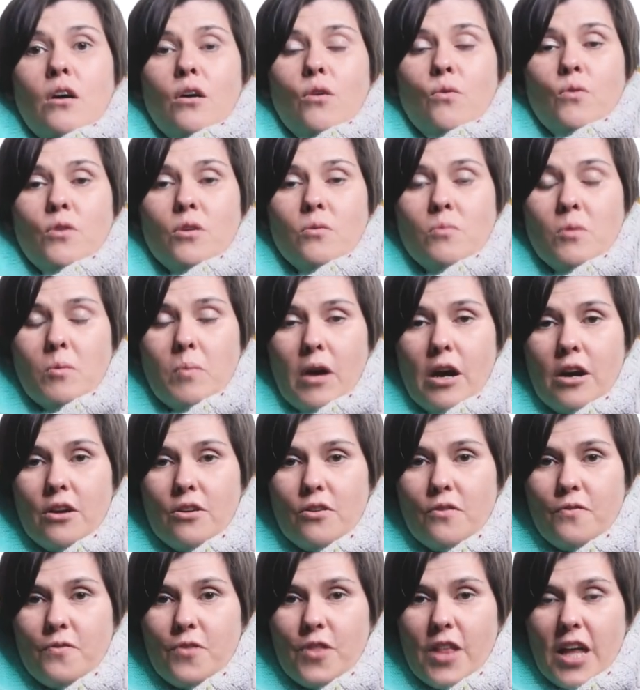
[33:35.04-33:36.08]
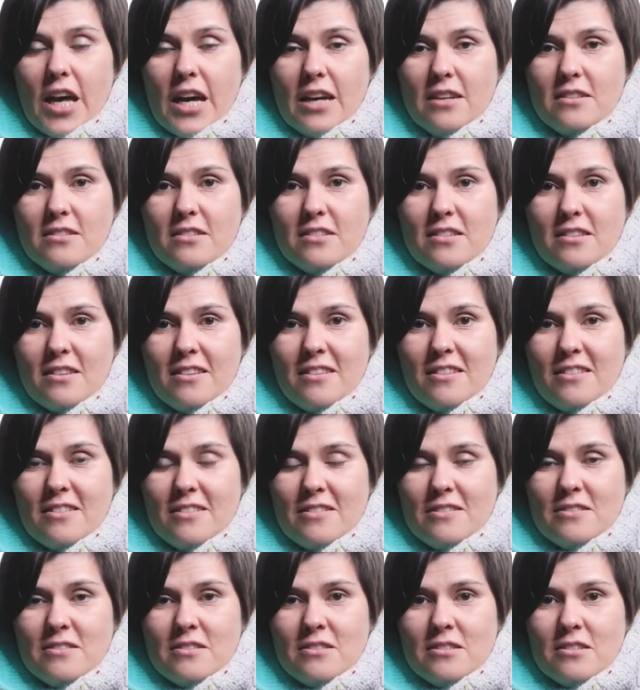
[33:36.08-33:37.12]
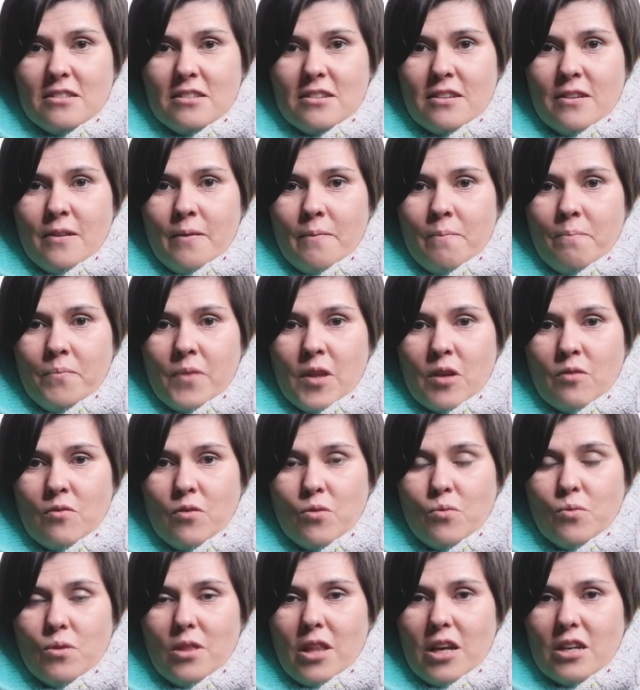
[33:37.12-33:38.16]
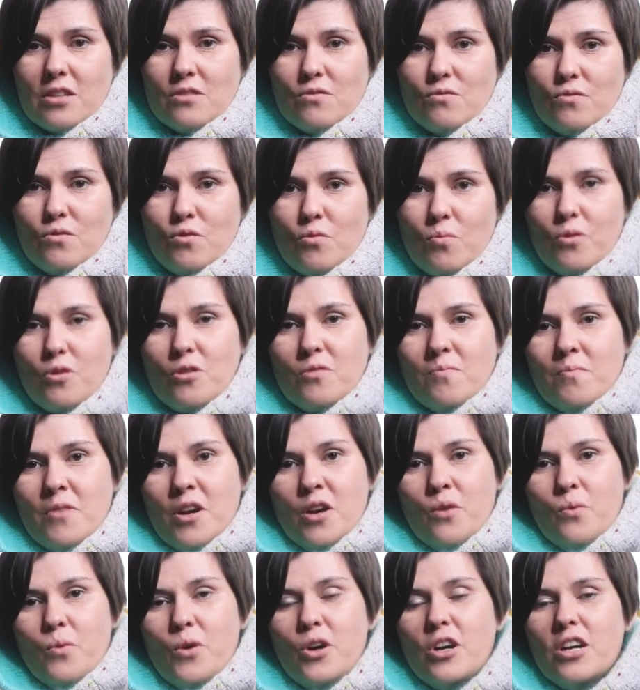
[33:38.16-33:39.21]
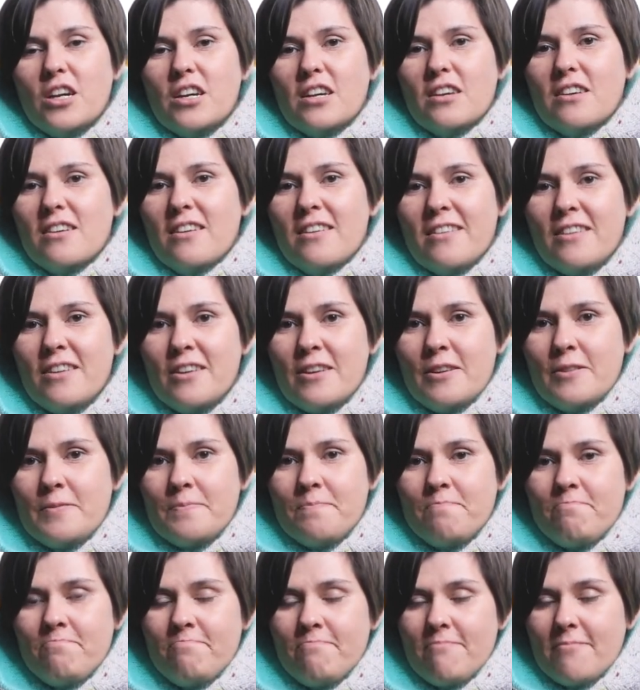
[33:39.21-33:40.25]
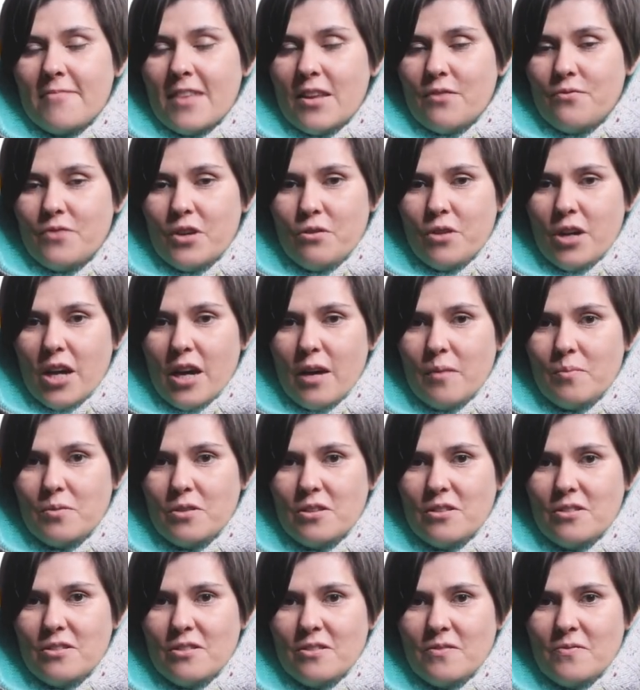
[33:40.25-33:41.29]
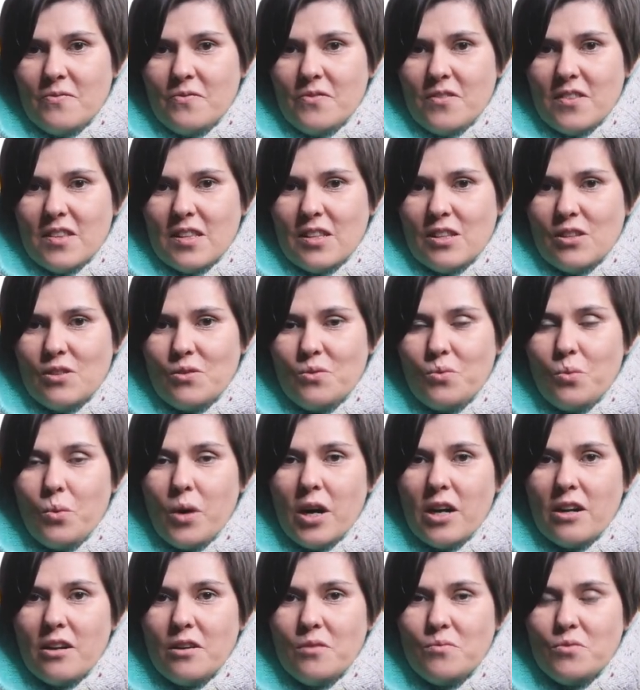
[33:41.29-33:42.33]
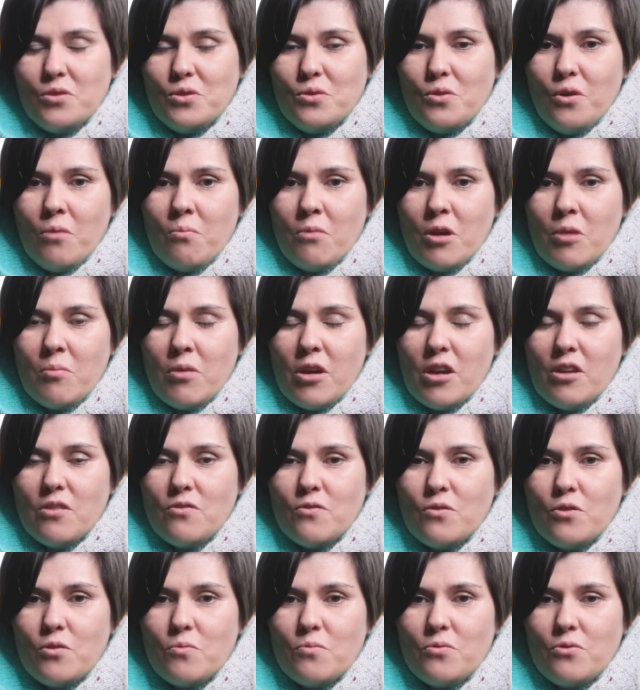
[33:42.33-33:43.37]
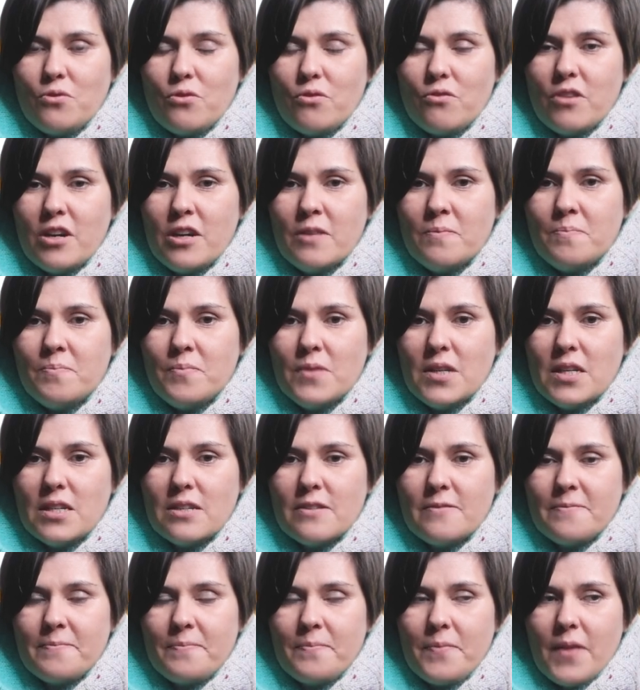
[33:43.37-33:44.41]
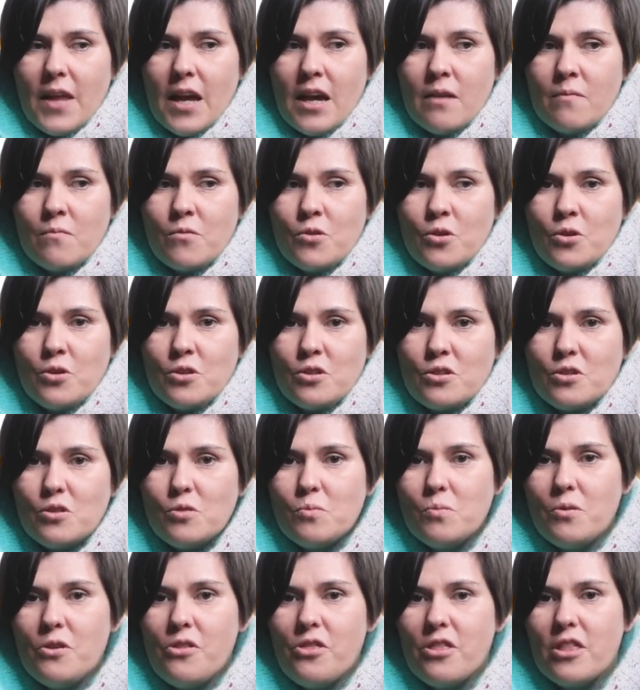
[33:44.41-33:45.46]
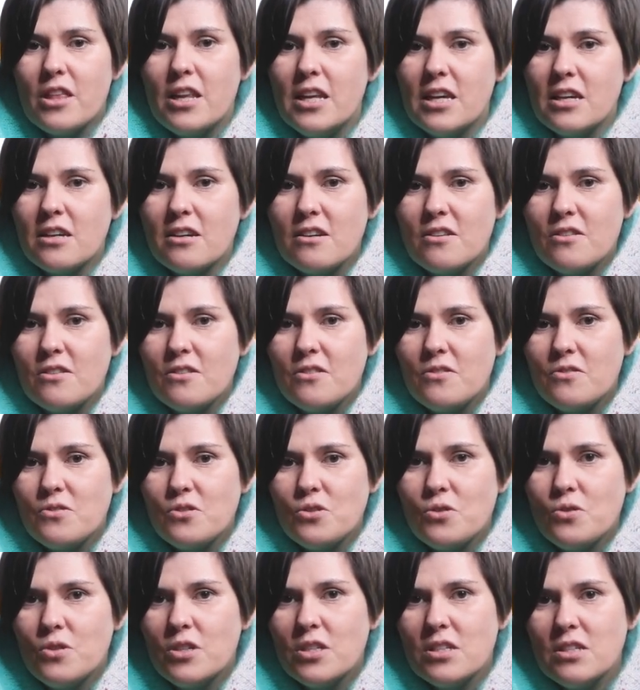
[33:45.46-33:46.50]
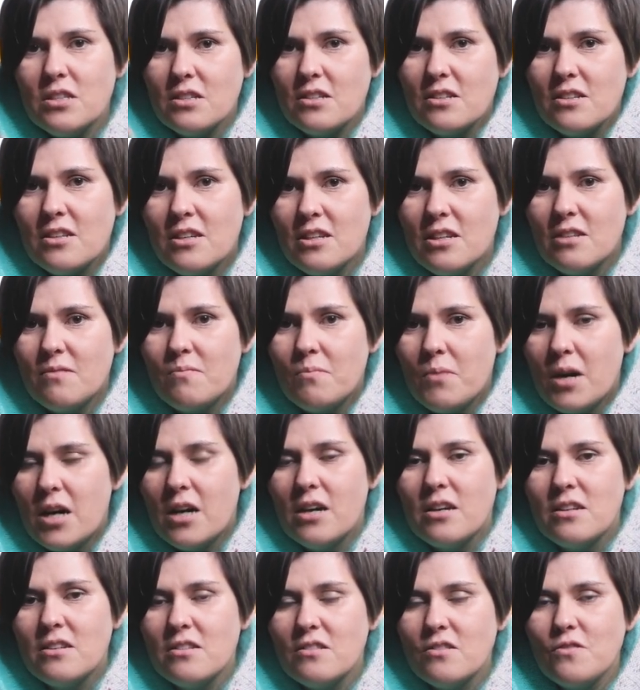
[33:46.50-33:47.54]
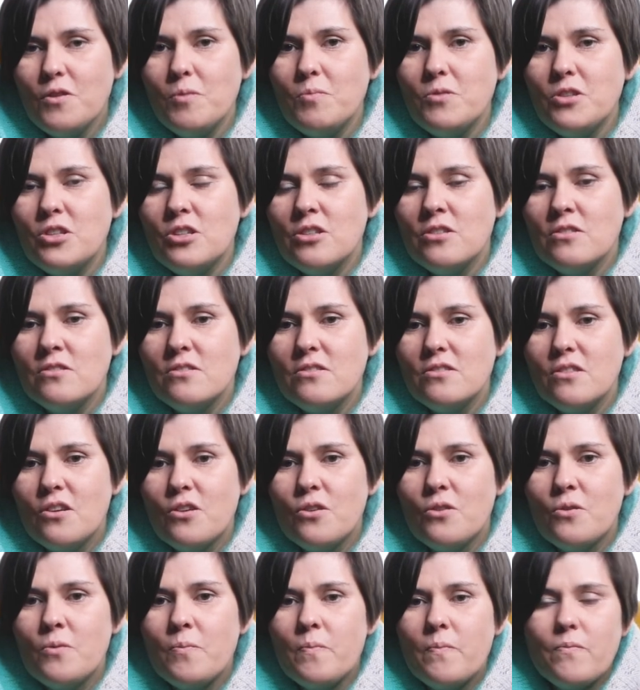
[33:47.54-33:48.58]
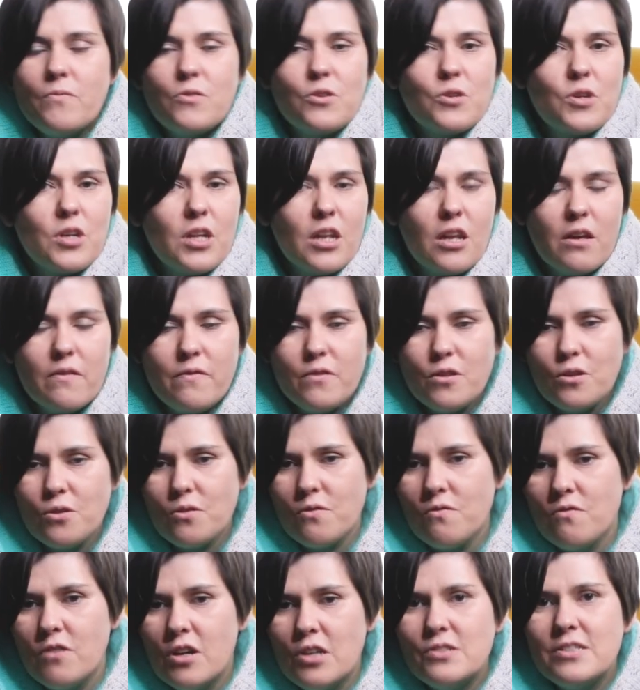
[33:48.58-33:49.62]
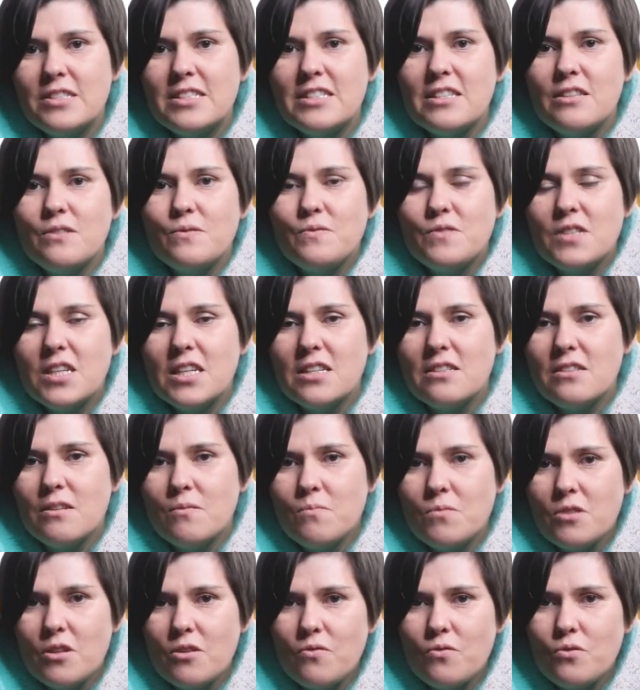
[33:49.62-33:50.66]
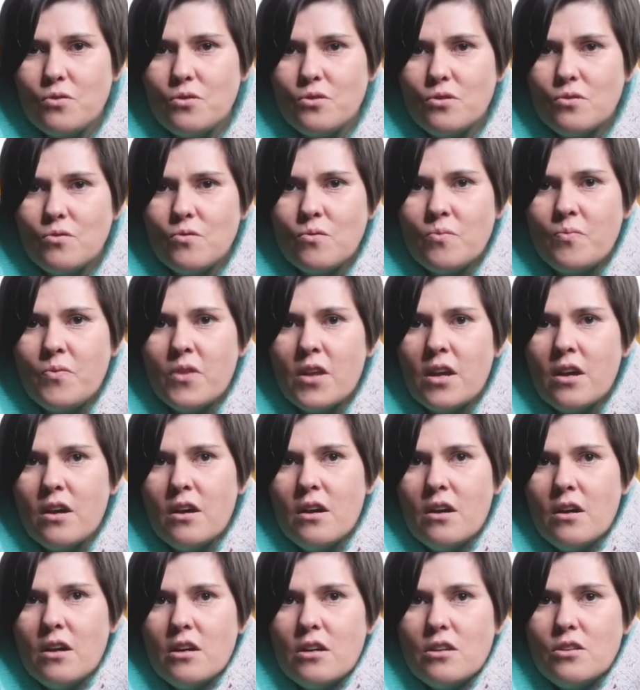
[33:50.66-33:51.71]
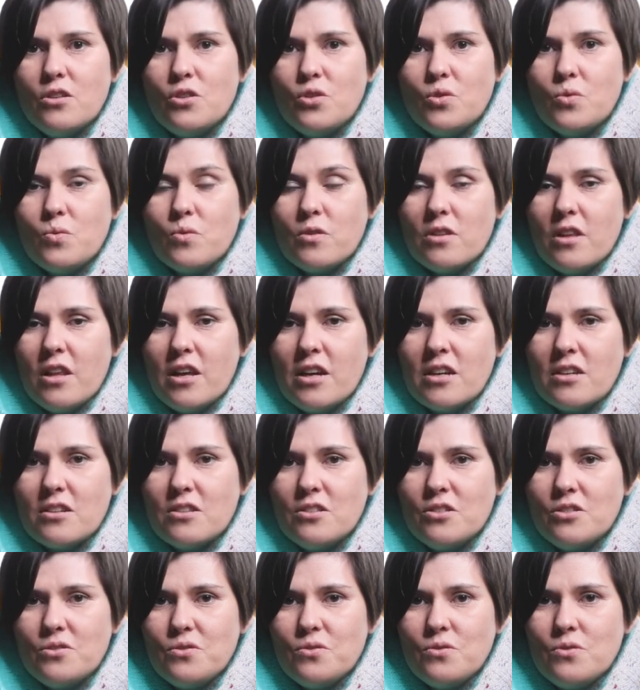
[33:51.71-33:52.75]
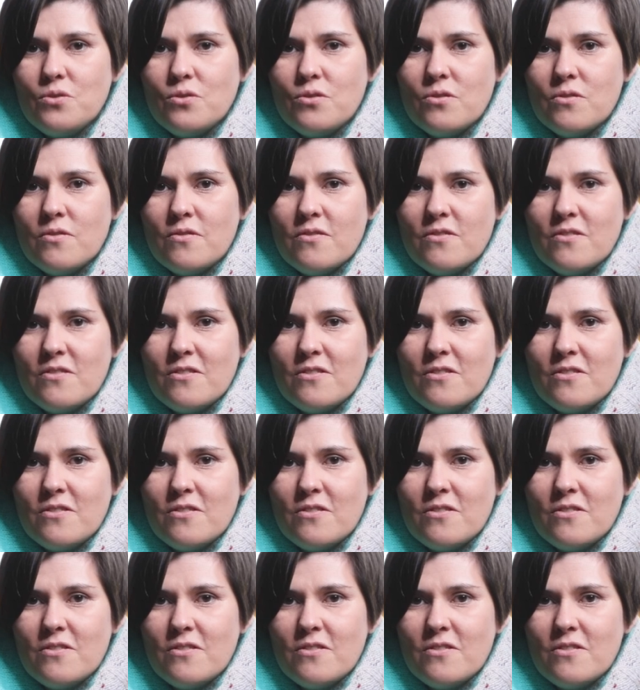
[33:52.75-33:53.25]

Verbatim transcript: want to be part of that, and um, if you would like to support my work, I'm very happy to welcome you on my Patreon program. and um, I'm going to put the link to it in my description, so you can have a look around, see if there's something for you you would like to